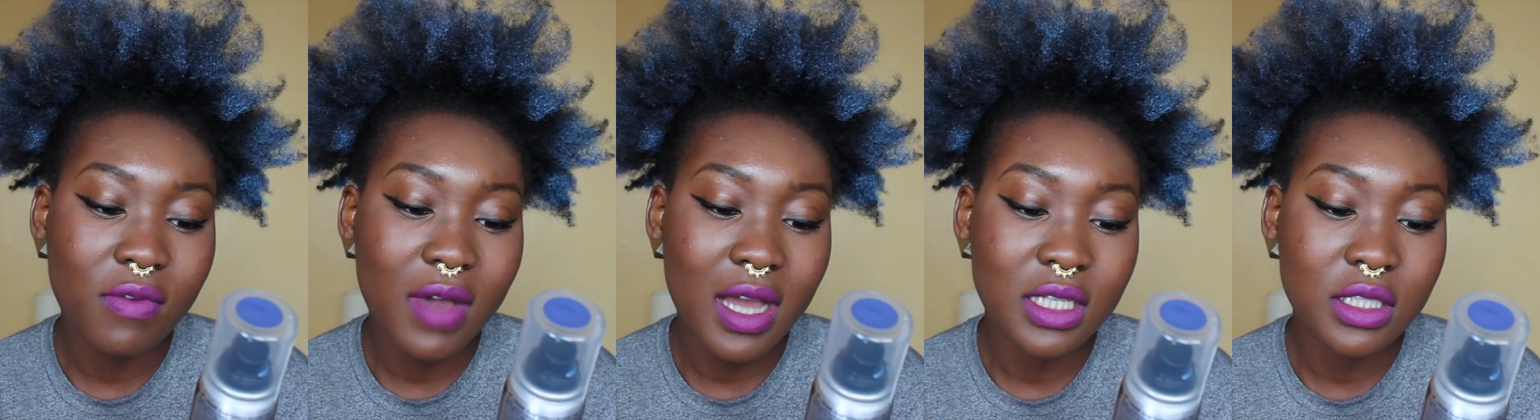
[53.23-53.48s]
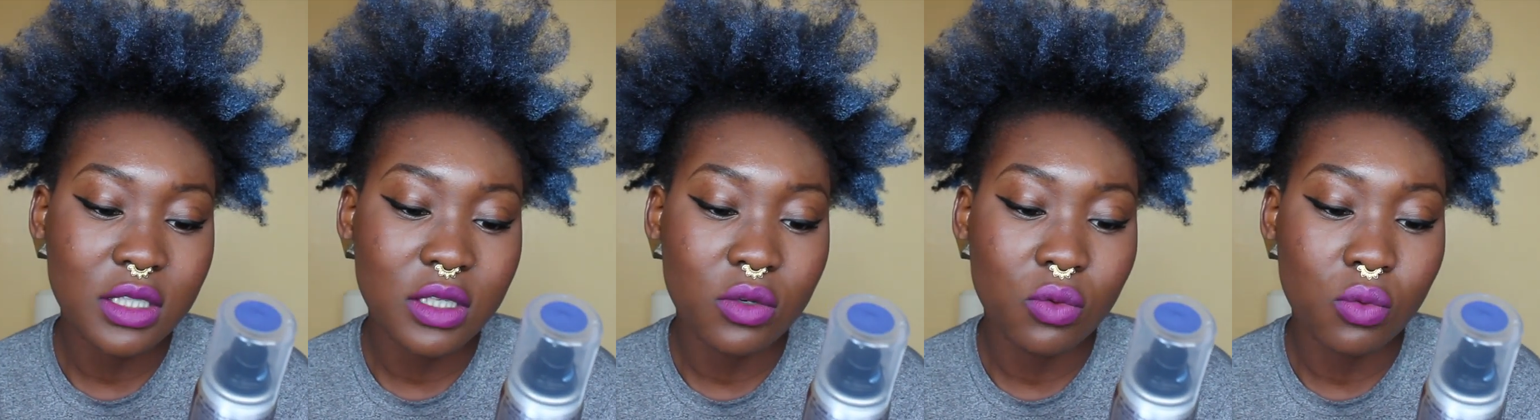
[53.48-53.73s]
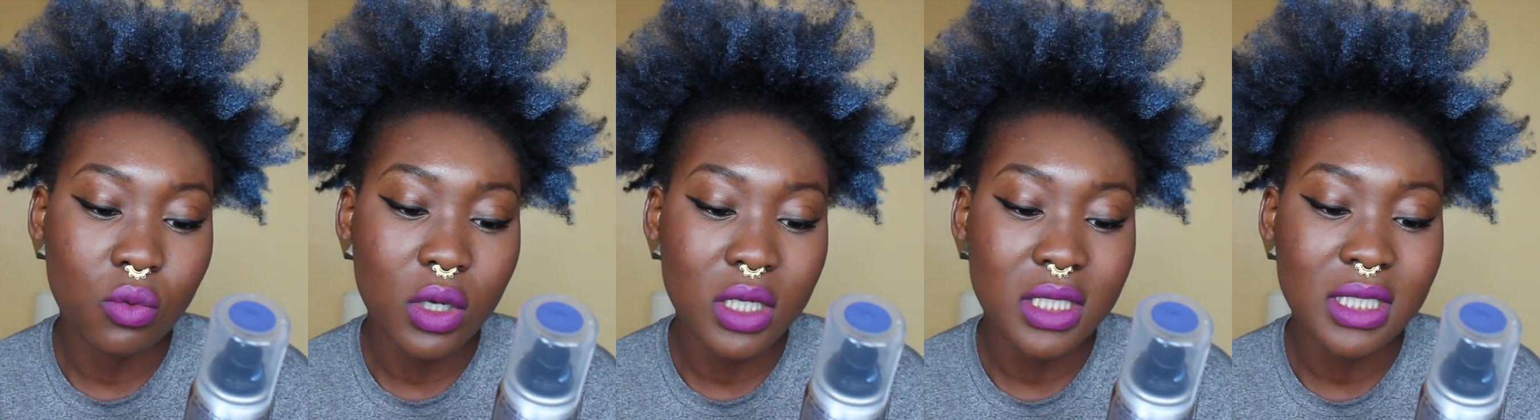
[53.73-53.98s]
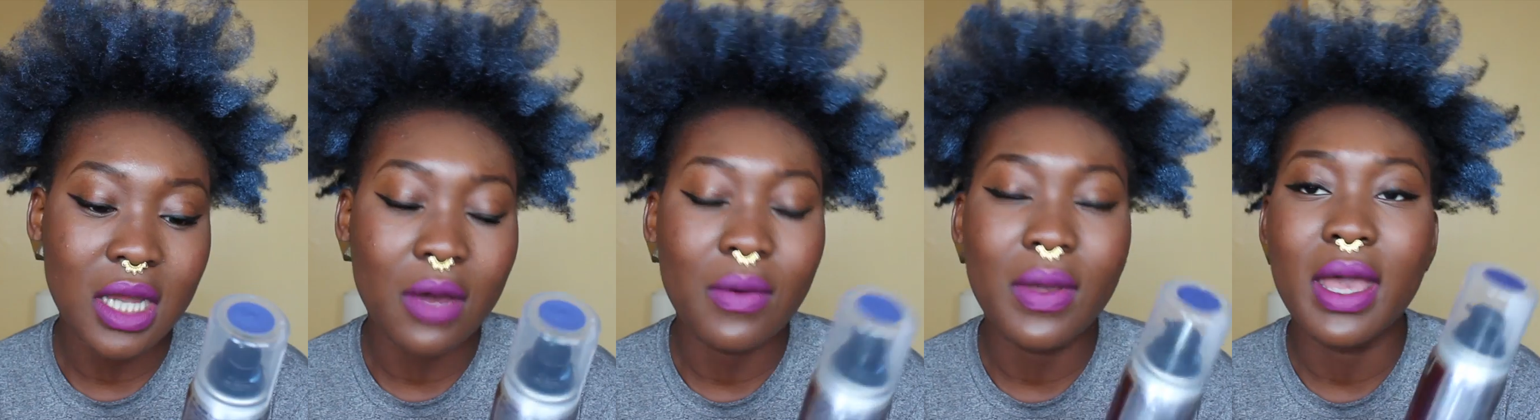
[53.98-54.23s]
Fashion
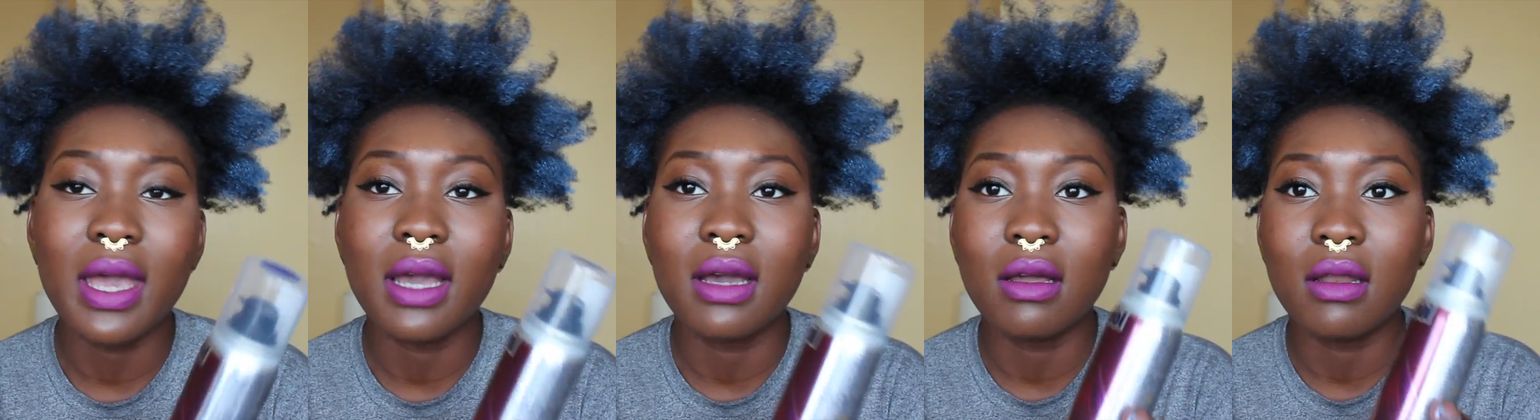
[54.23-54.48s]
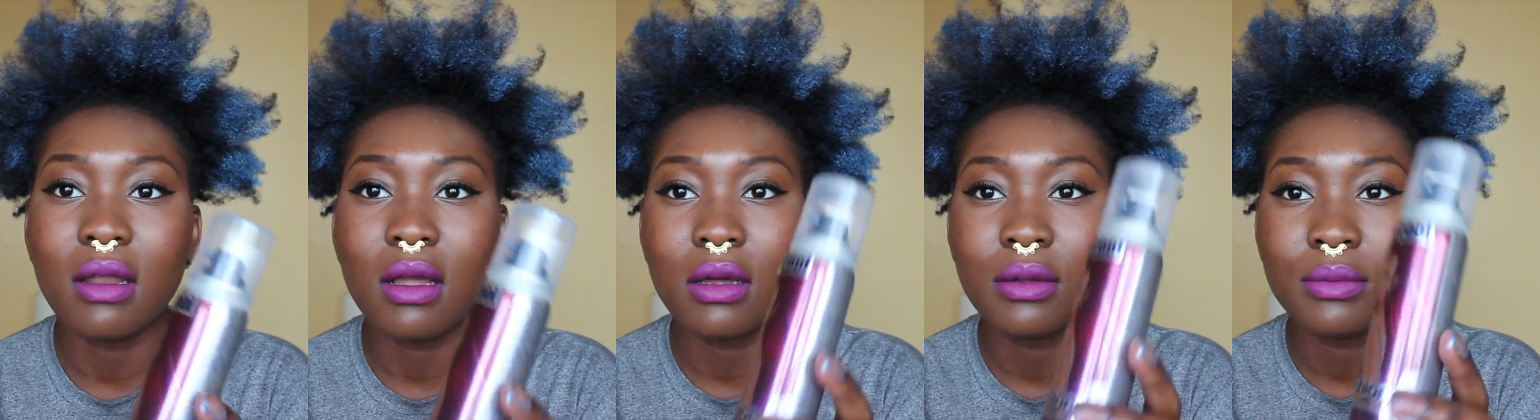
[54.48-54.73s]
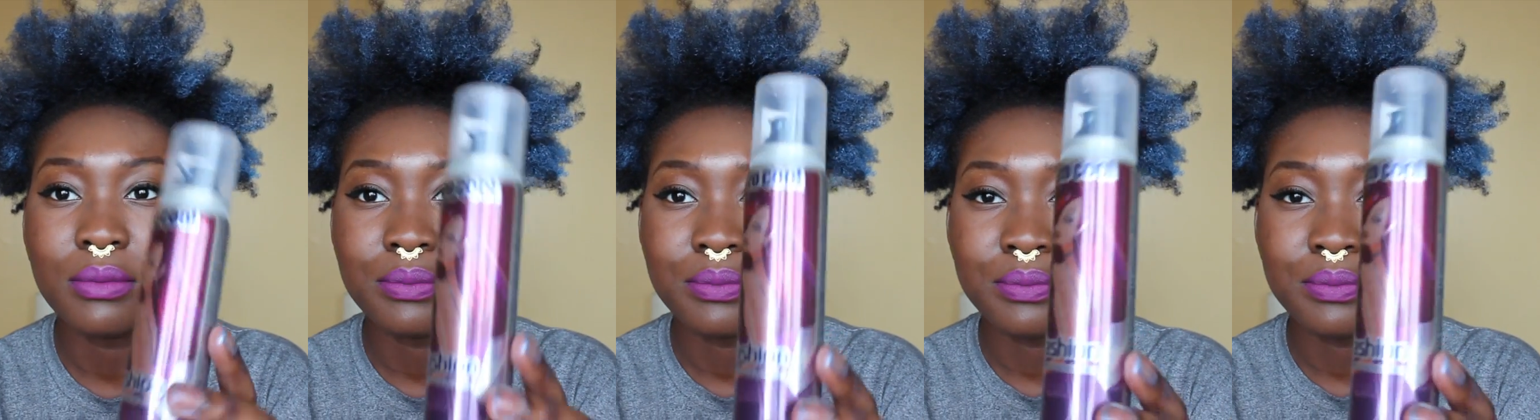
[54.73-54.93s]
Washout Hair Color.